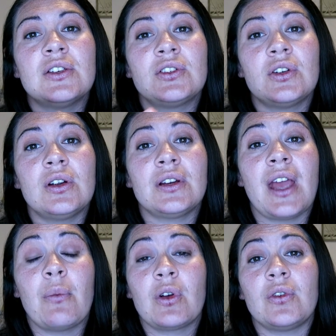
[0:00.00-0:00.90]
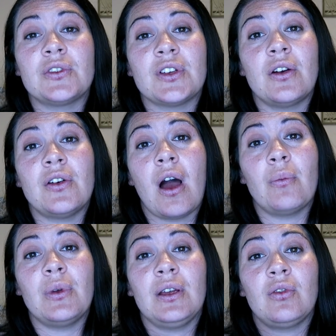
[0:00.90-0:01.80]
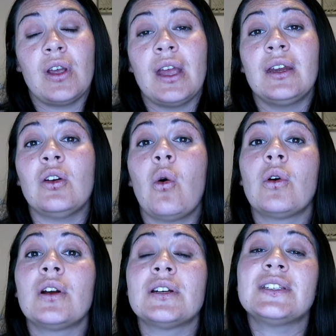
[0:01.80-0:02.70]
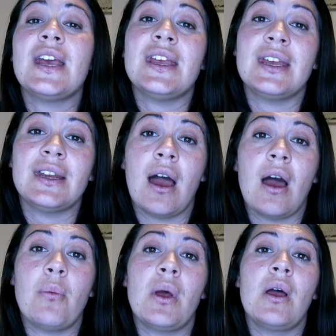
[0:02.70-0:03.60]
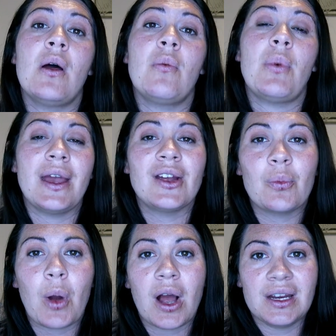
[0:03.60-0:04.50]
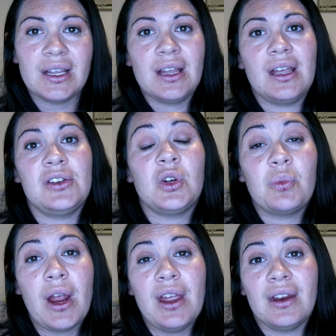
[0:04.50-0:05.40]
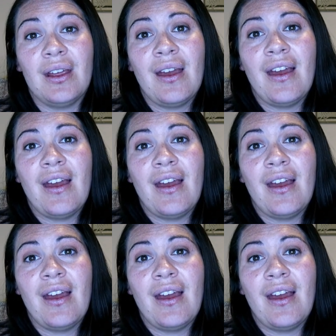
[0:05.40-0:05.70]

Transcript: certain chemicals are not being created or taken up by your body and your brain.